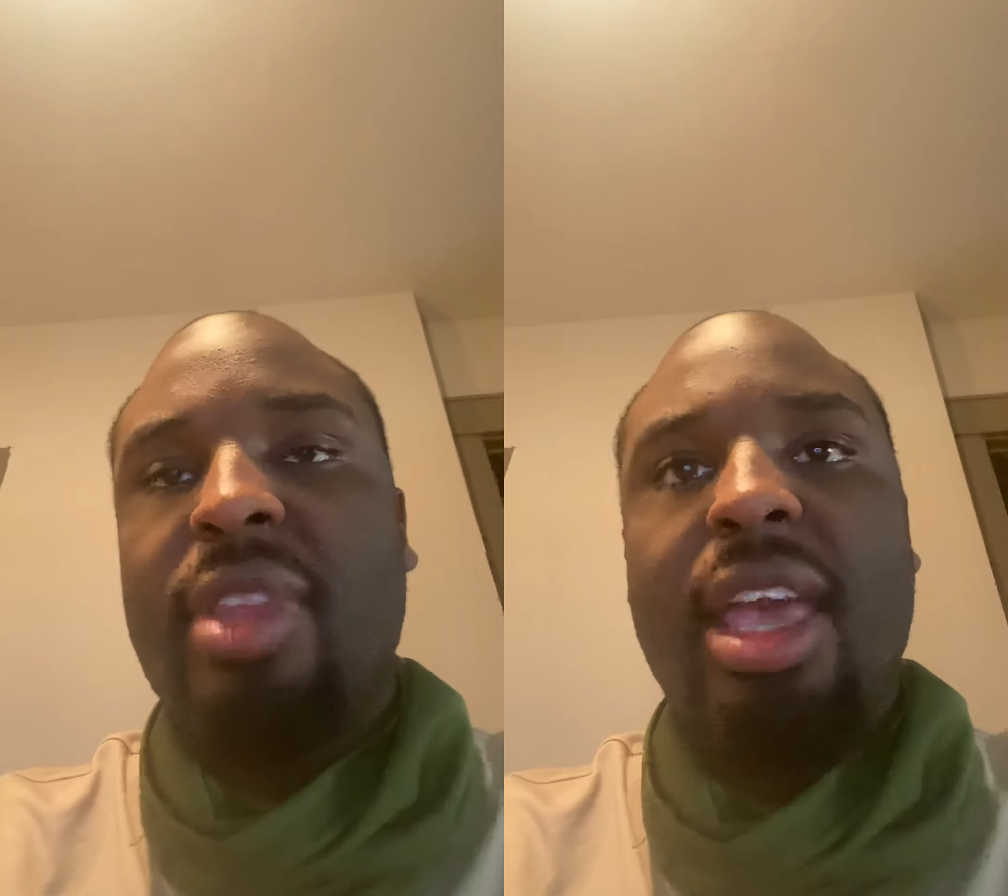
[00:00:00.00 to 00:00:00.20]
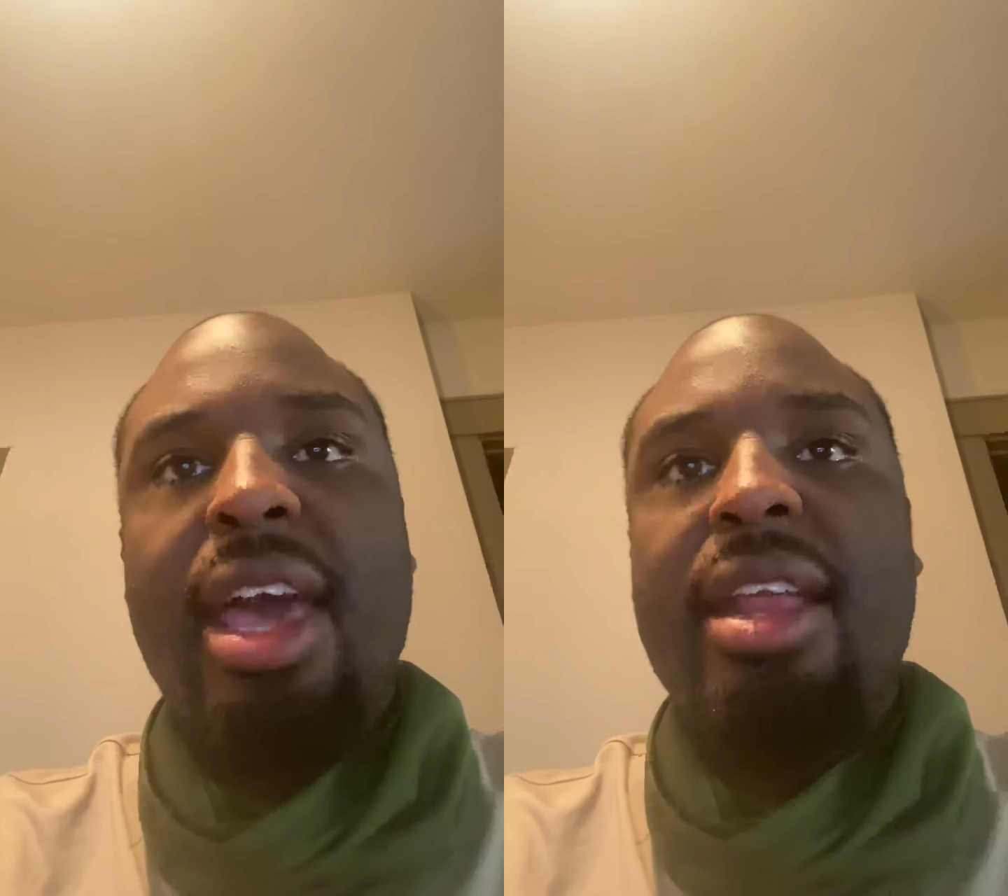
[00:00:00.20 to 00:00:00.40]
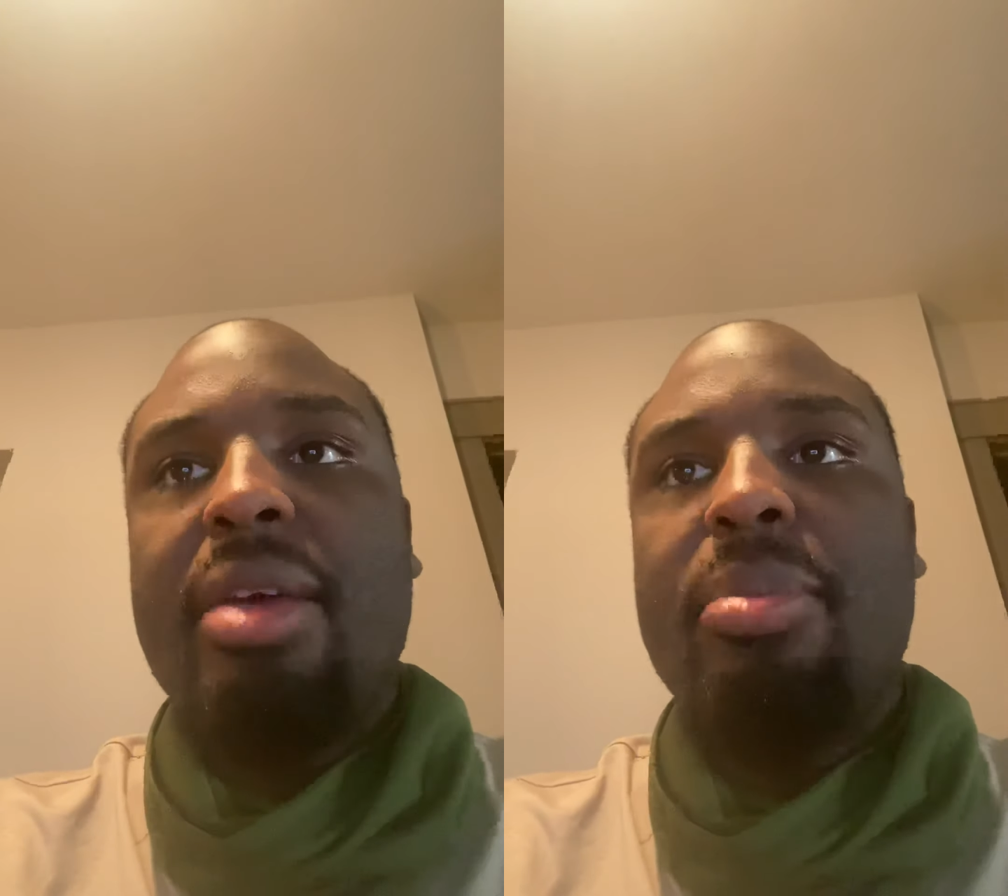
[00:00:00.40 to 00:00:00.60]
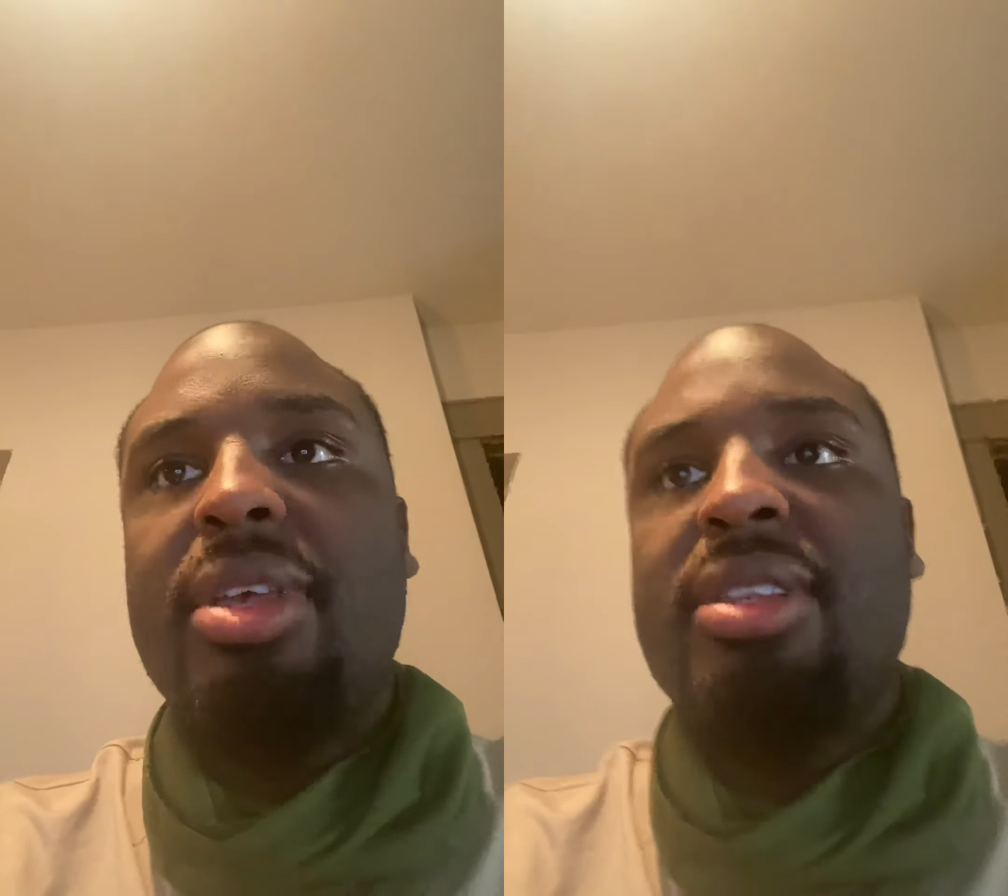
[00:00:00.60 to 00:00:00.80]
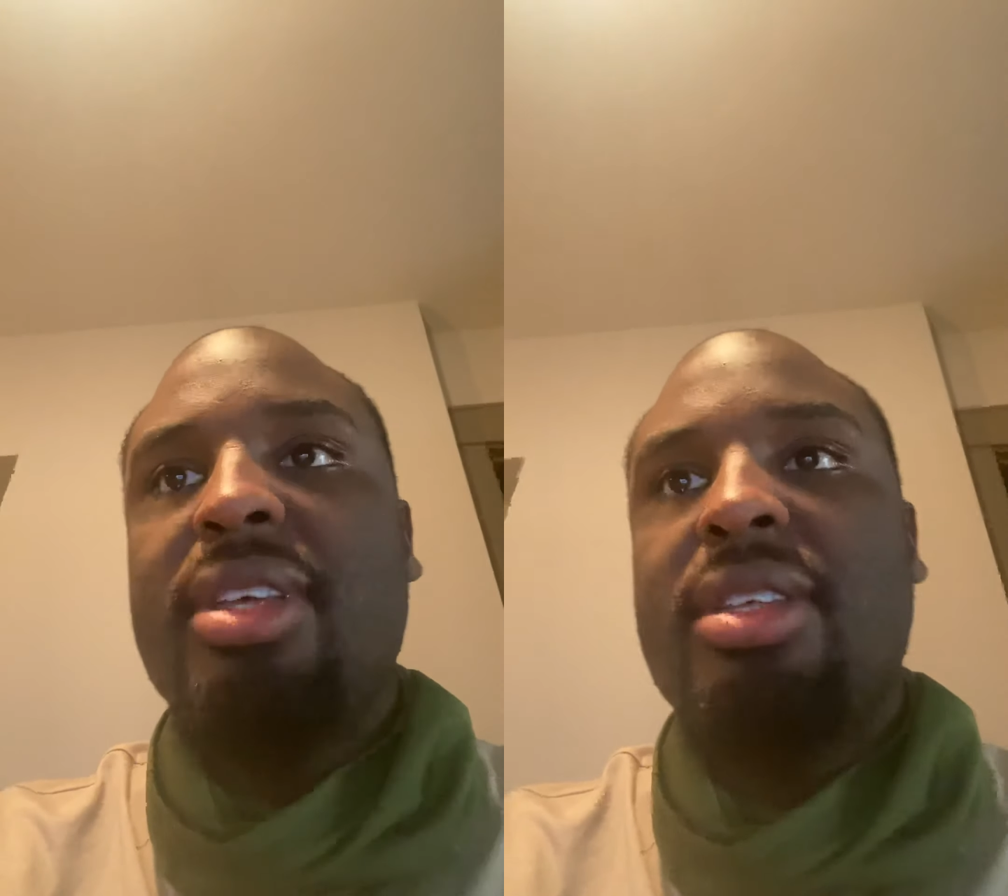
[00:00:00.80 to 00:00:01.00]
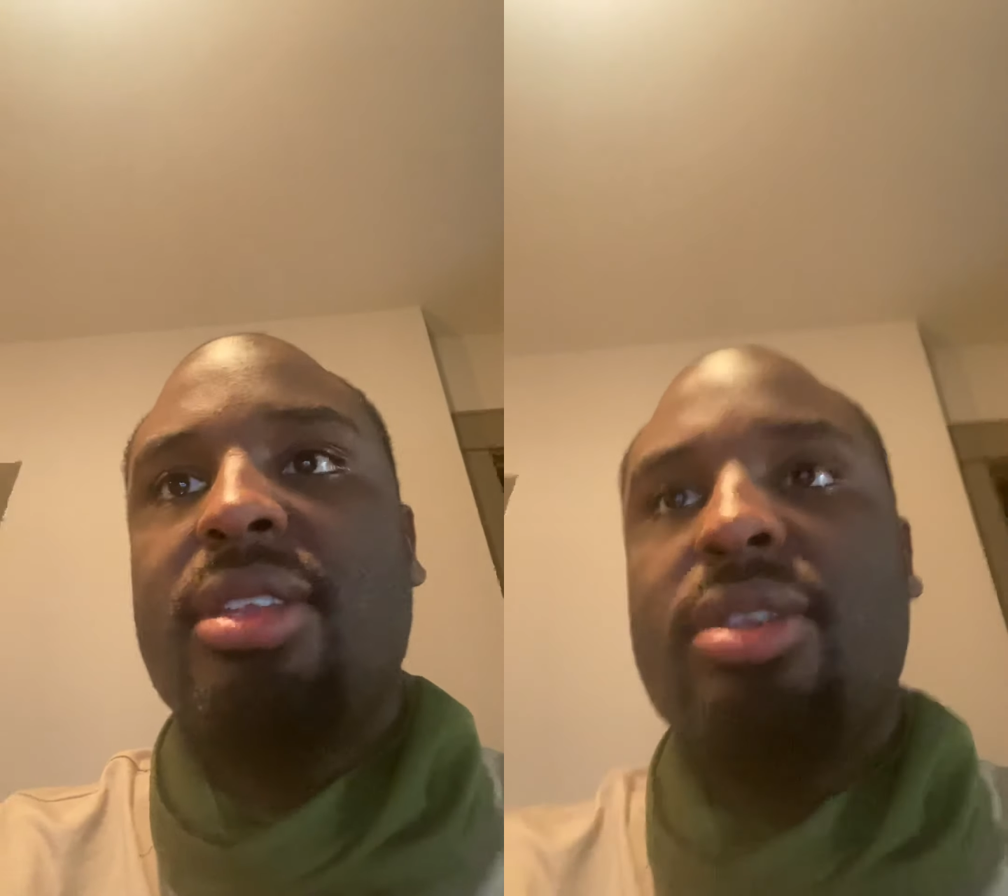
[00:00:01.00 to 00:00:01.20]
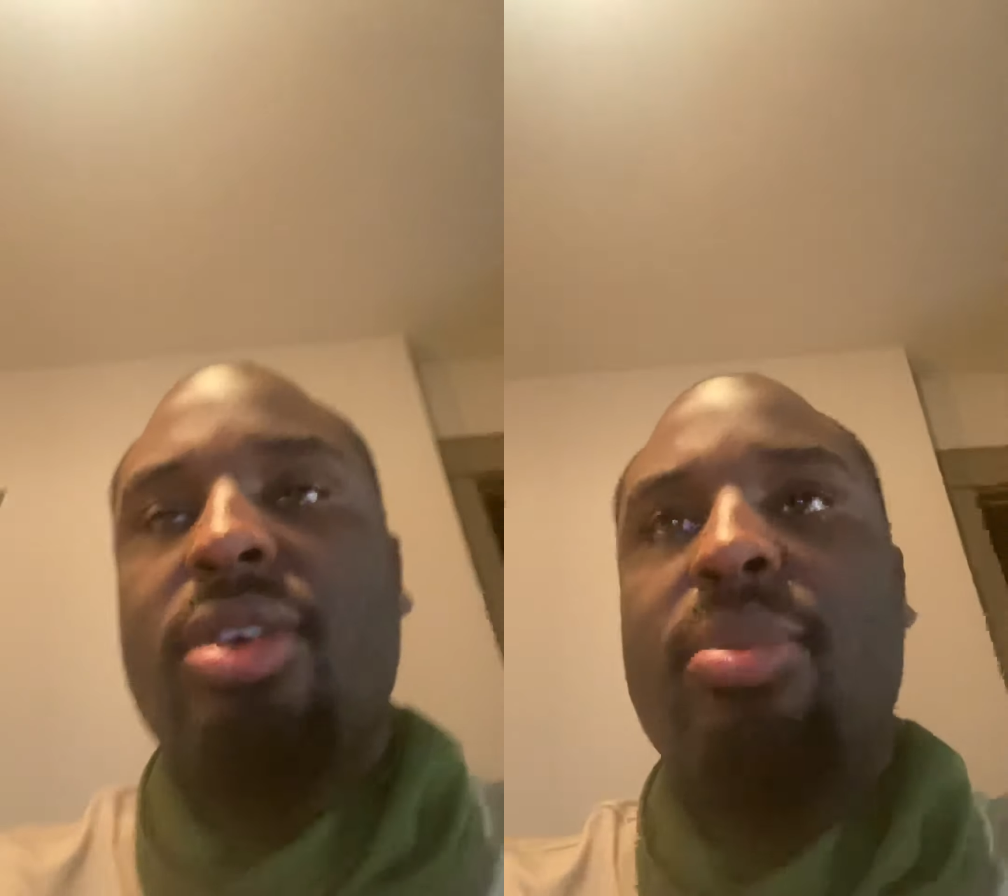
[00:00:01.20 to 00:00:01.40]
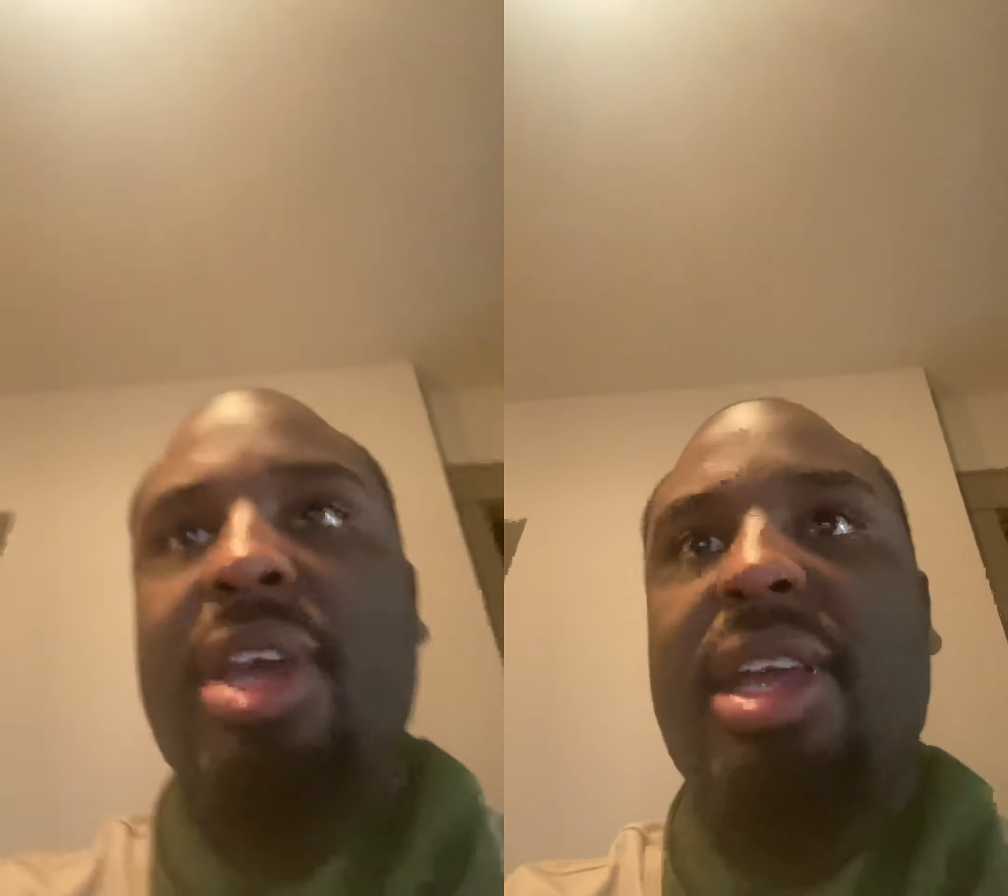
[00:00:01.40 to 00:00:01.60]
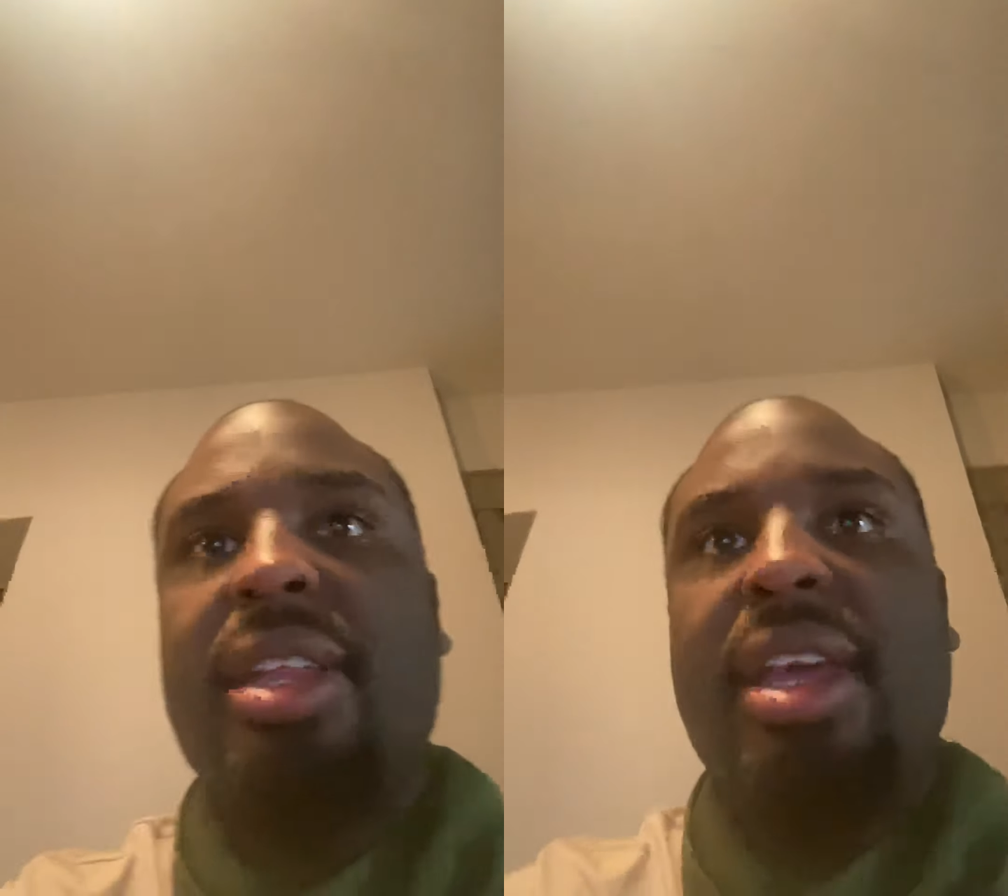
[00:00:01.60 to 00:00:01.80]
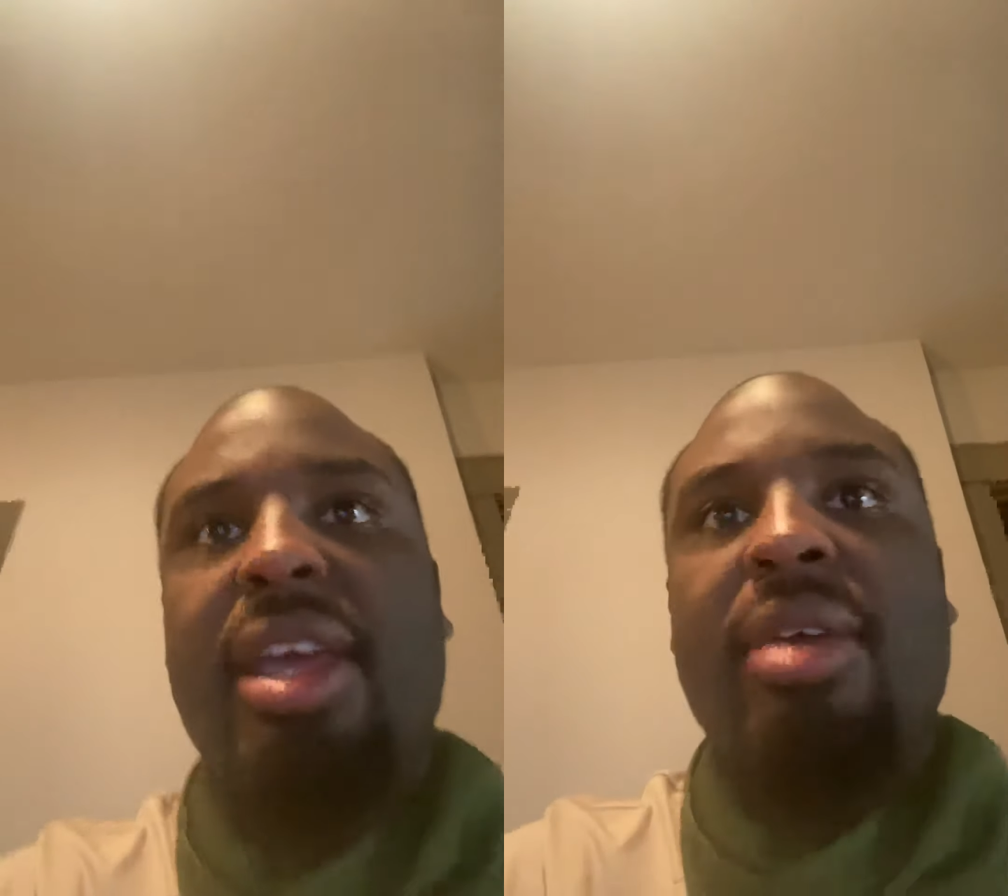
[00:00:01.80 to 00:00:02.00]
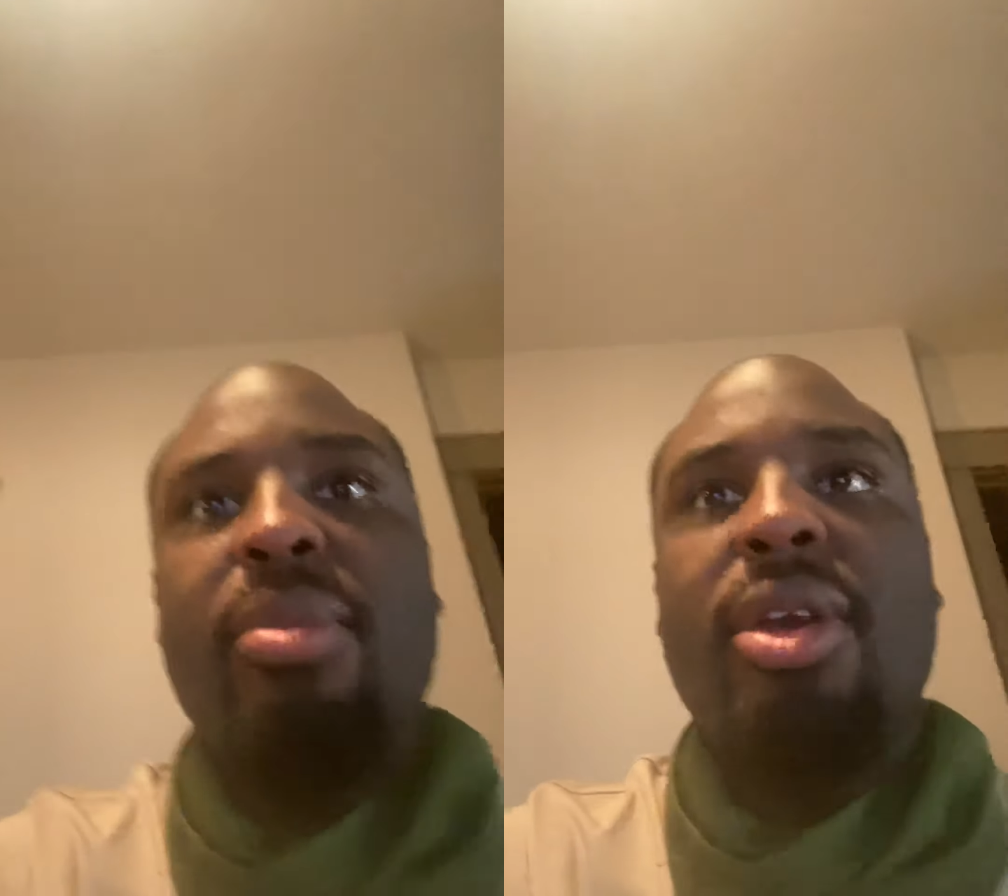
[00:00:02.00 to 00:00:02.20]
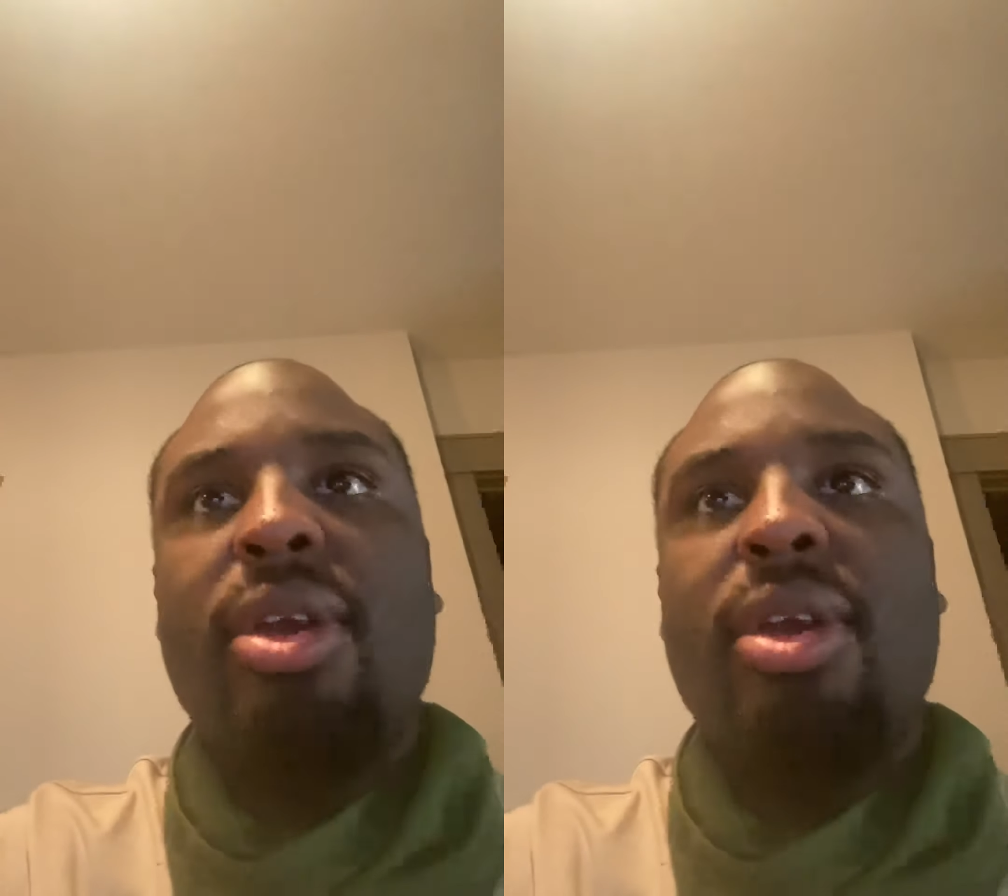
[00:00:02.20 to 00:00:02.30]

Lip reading: PC to the domain name